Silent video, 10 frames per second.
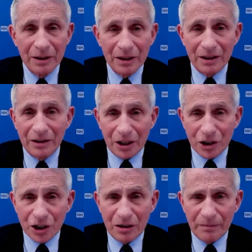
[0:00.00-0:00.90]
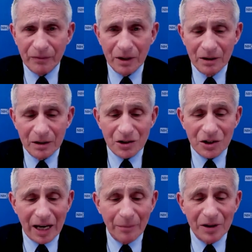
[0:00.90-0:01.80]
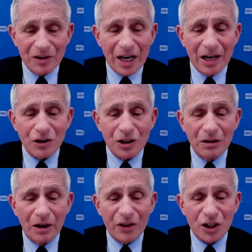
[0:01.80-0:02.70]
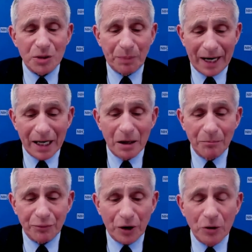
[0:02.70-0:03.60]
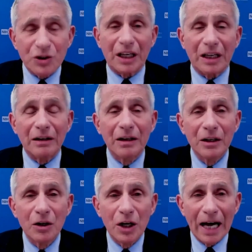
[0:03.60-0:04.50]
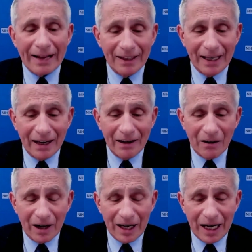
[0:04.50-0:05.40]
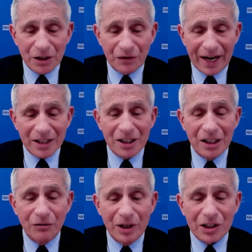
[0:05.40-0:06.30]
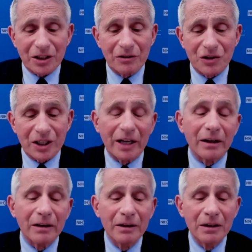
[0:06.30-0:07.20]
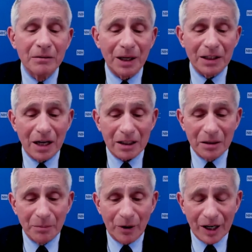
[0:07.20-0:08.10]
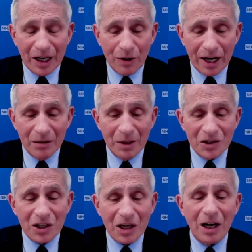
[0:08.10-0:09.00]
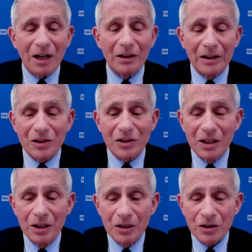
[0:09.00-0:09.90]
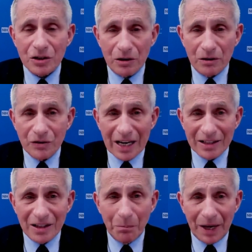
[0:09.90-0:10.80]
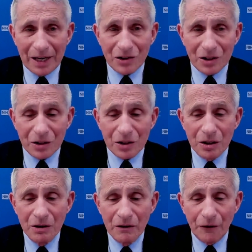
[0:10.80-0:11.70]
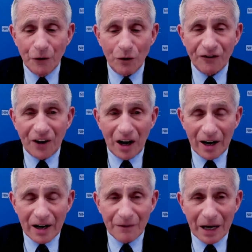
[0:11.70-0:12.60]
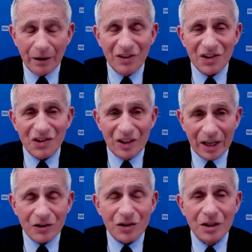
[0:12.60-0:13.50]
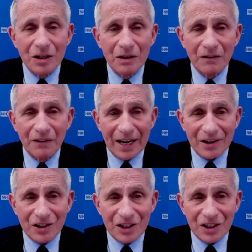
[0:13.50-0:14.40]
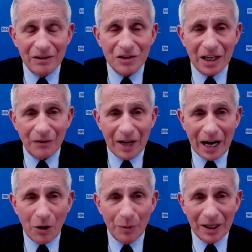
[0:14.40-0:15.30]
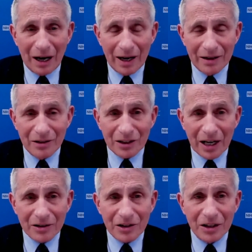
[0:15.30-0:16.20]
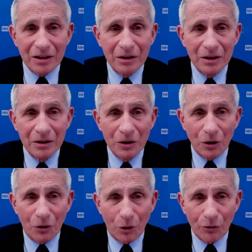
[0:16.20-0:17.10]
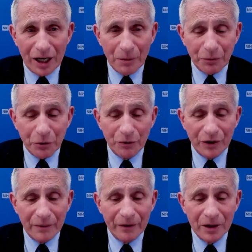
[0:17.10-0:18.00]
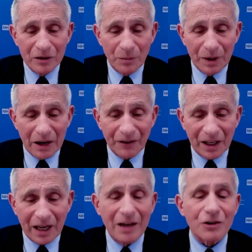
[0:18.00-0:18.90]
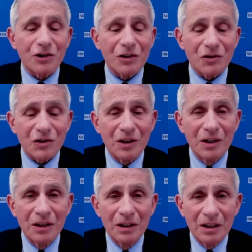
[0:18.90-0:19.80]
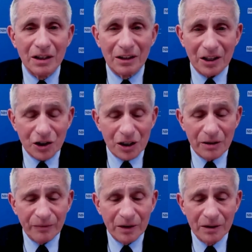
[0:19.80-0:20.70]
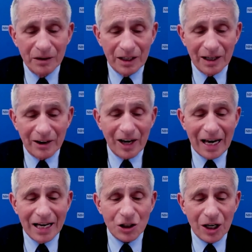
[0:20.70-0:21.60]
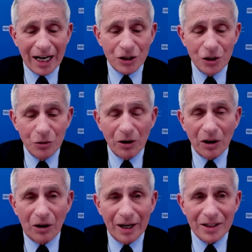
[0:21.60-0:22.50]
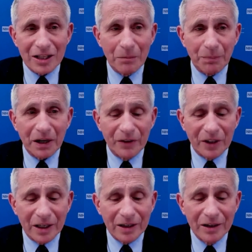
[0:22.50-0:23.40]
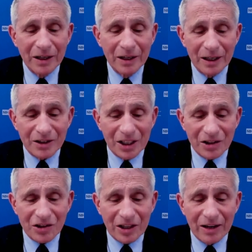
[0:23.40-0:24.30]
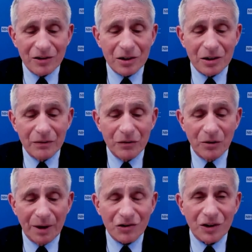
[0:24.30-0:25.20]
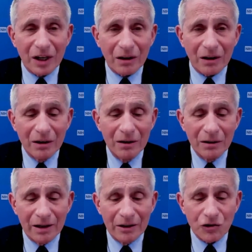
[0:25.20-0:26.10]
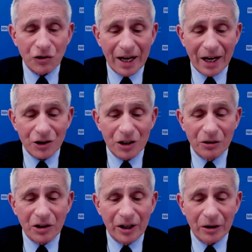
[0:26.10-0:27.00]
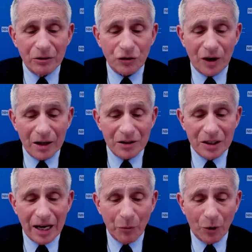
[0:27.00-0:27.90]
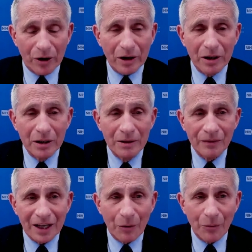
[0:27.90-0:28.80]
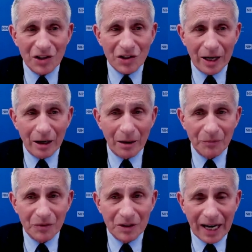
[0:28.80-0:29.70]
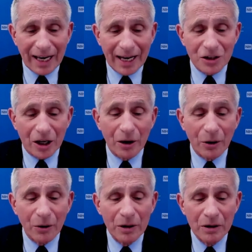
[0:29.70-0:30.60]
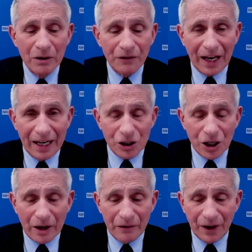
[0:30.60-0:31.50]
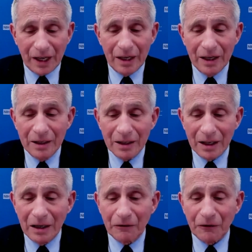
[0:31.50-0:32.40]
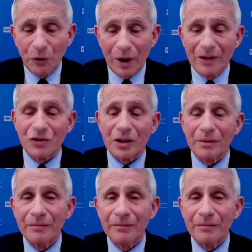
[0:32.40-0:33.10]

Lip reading: In addition, the stabilization of the spike protein at the NIH Vaccine Research Center by Dr. Barney Graham and his colleagues serves as the basis for 5 out of the 6 vaccines that have now been either tested or already proven to be efficacious. In addition, the NIH has utilized and pivoted its extensive domestic and international clinical trials network that we set up decades ago for HIV and influenza.